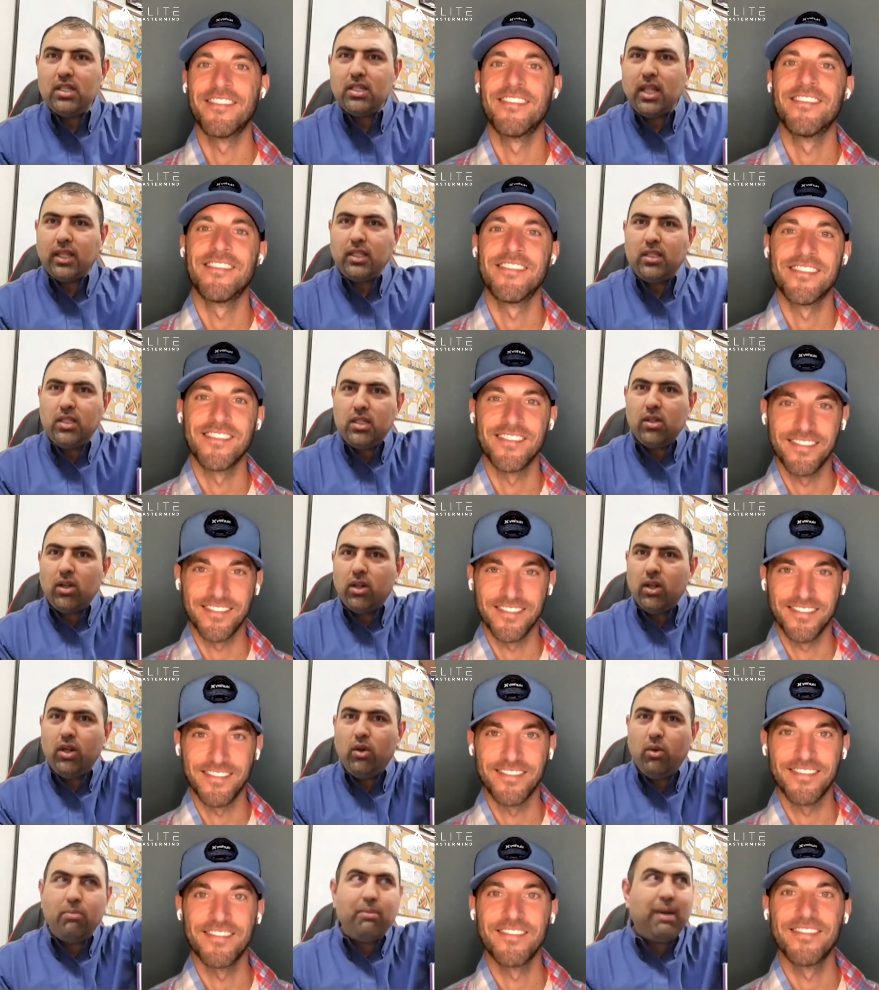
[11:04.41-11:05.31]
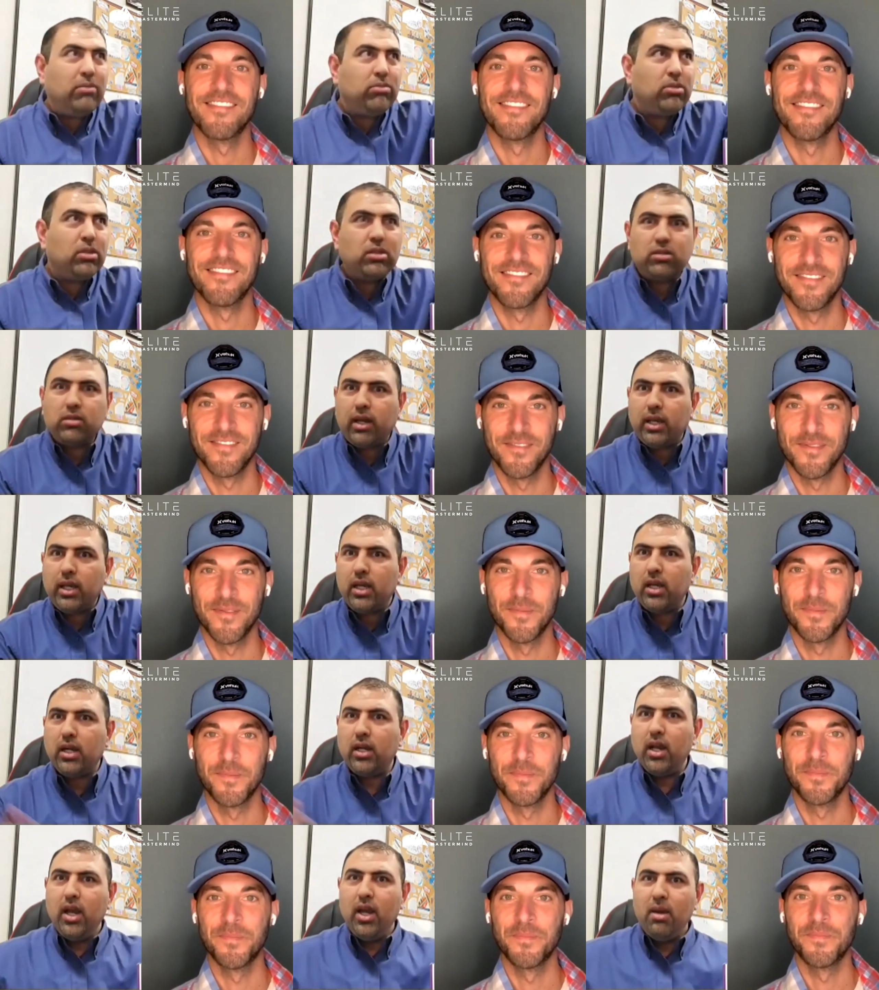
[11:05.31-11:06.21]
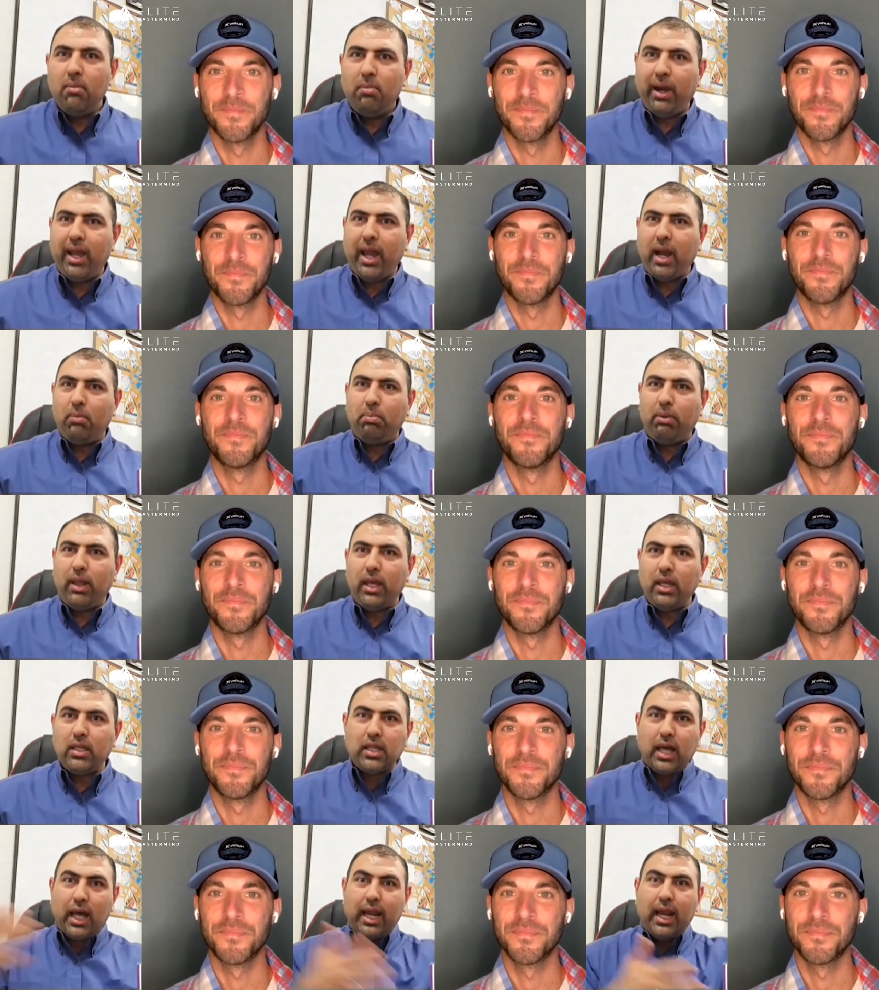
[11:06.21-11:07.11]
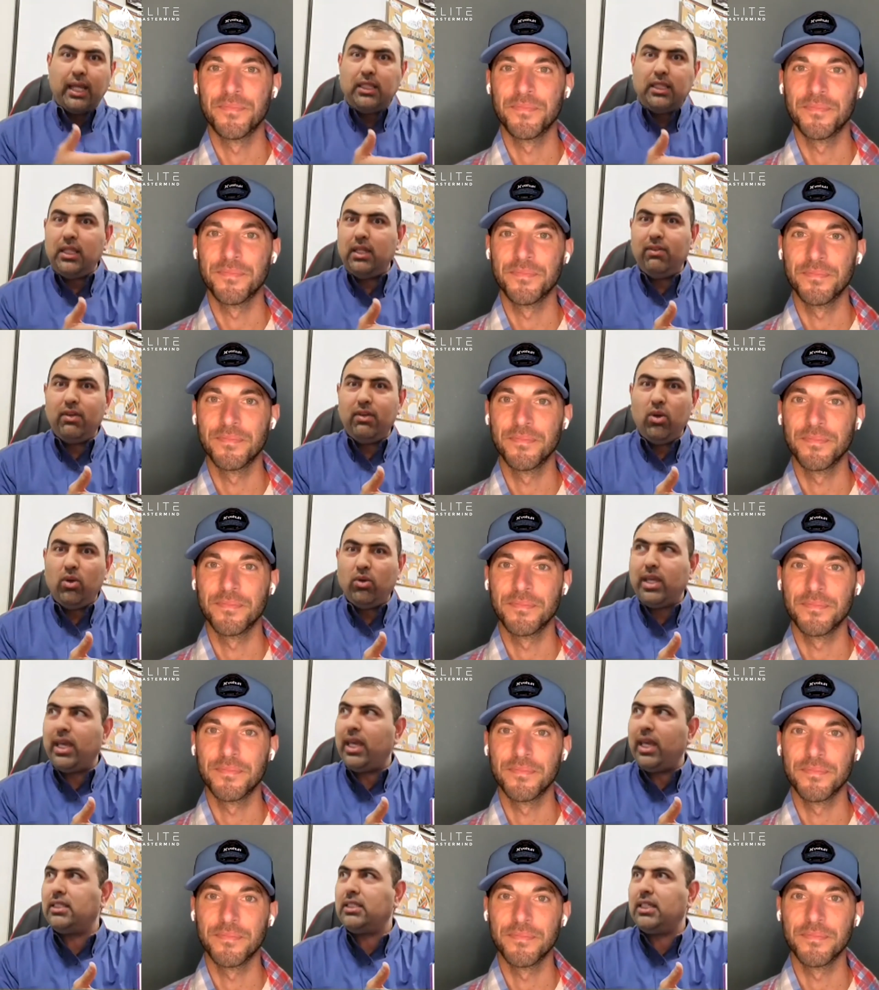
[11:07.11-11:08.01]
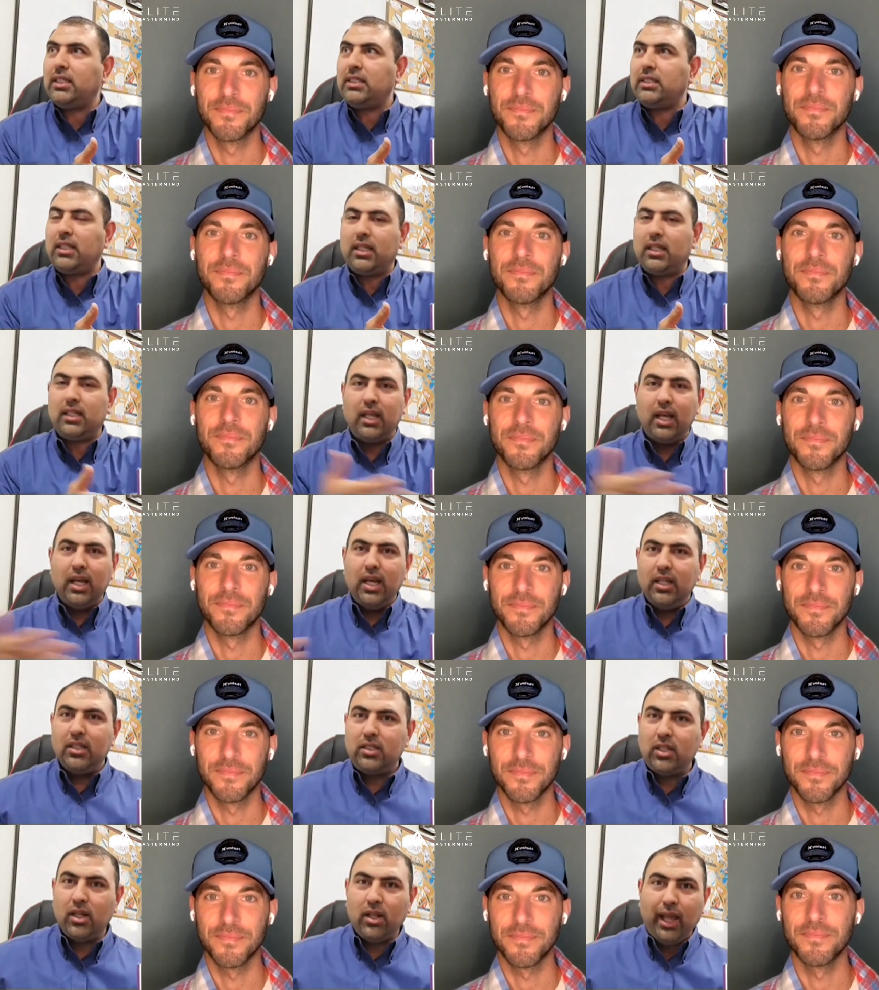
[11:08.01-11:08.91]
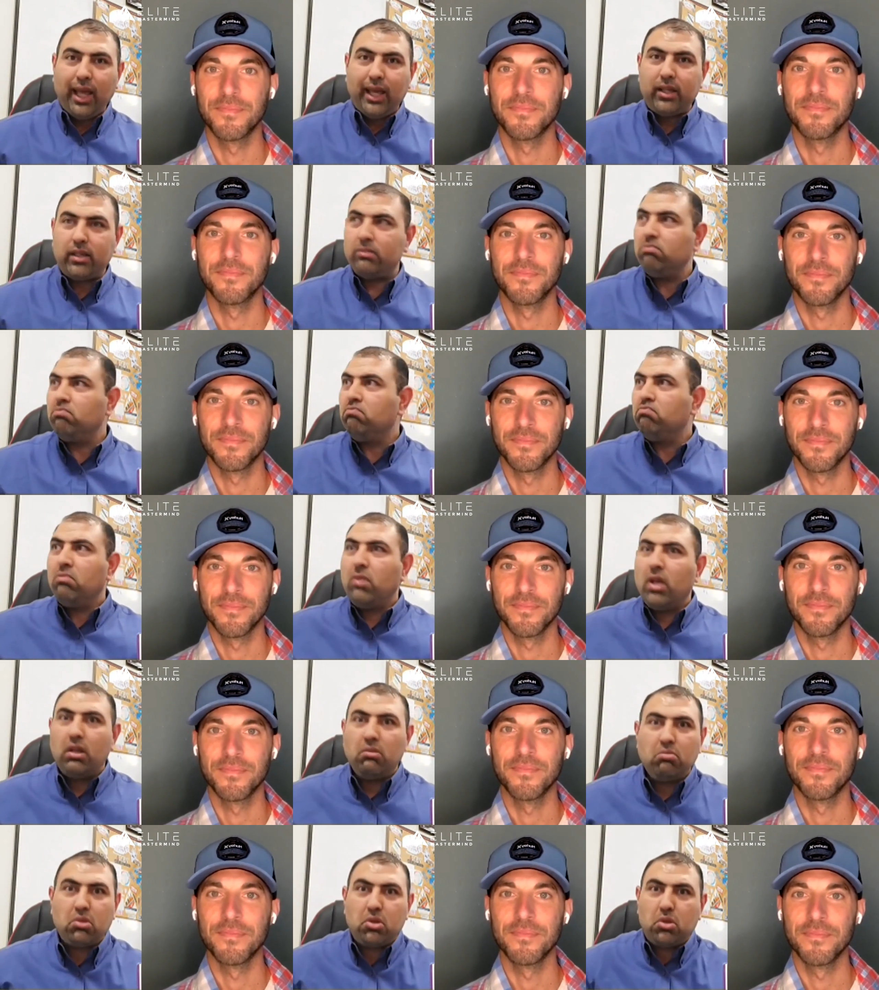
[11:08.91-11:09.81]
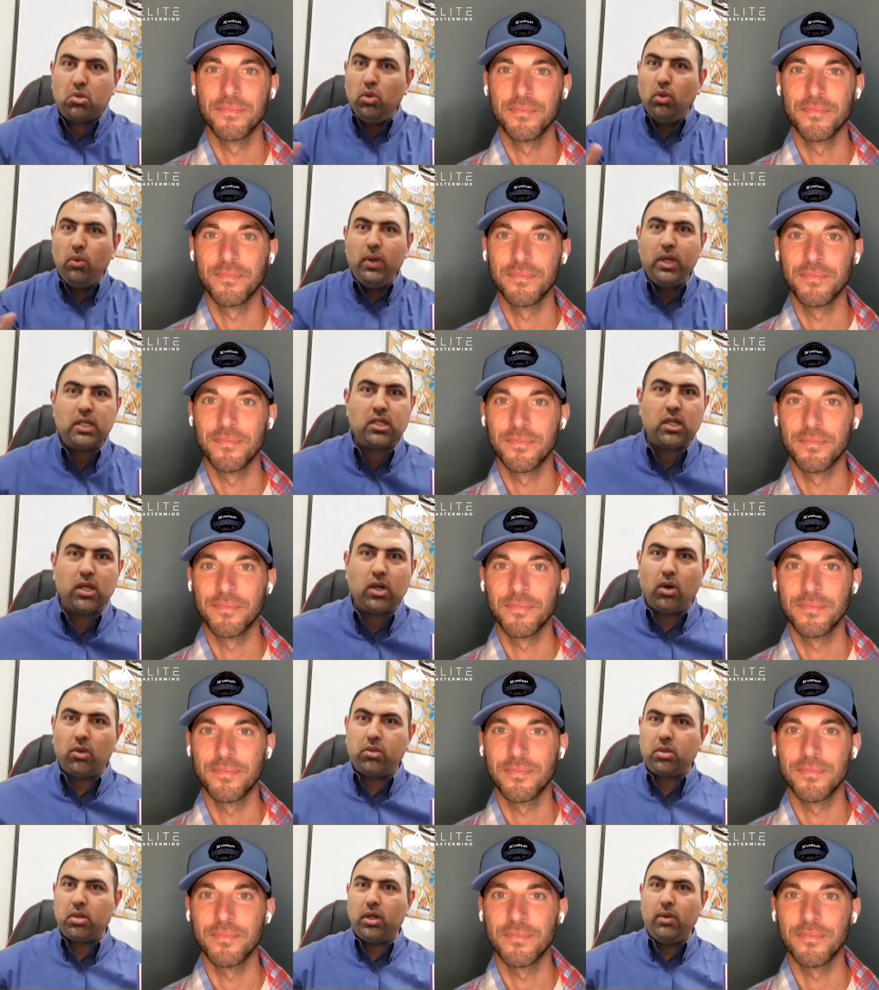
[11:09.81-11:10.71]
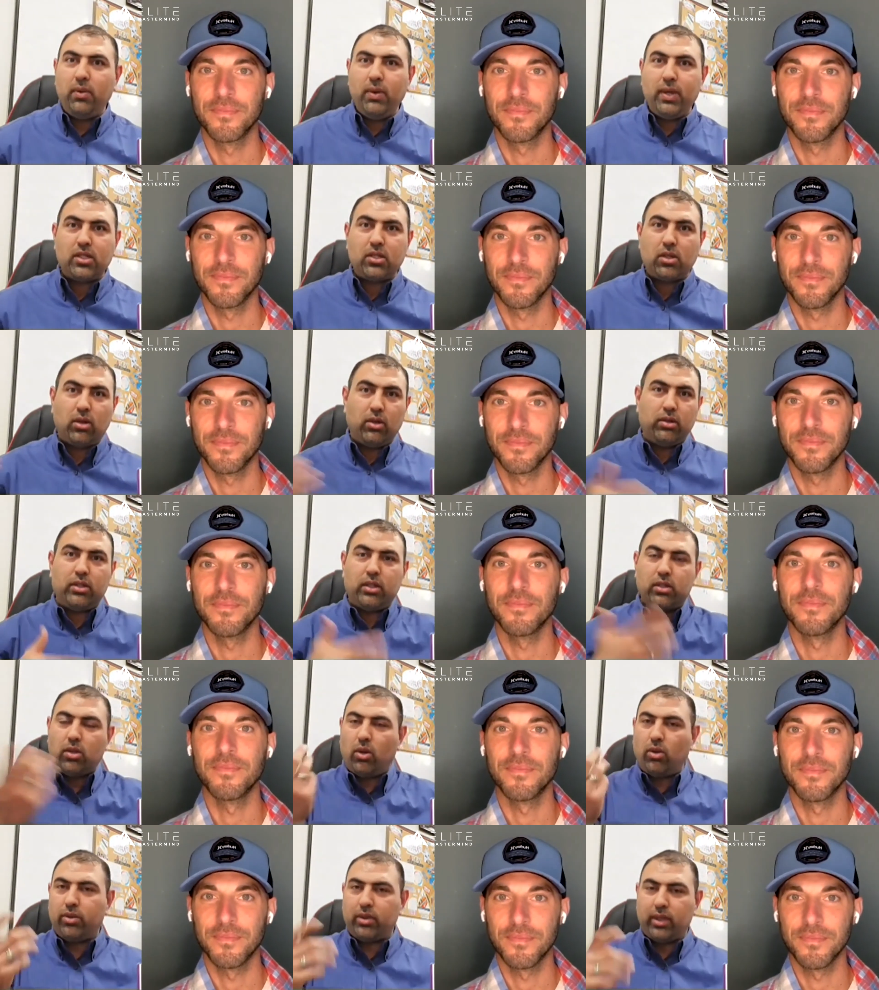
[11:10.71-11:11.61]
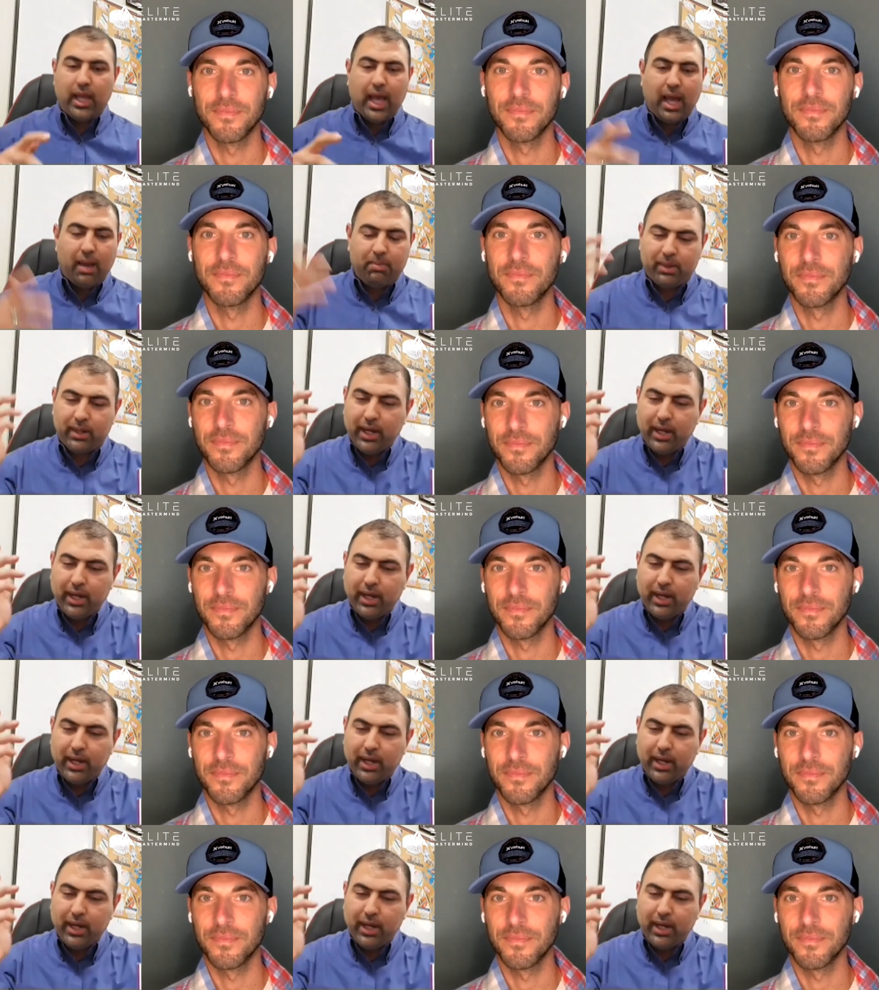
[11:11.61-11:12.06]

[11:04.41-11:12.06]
Speaker 1: Like these are little mountains right here by our place, and I didn't even know they existed till like two weeks ago, three weeks ago. This whole thing happened.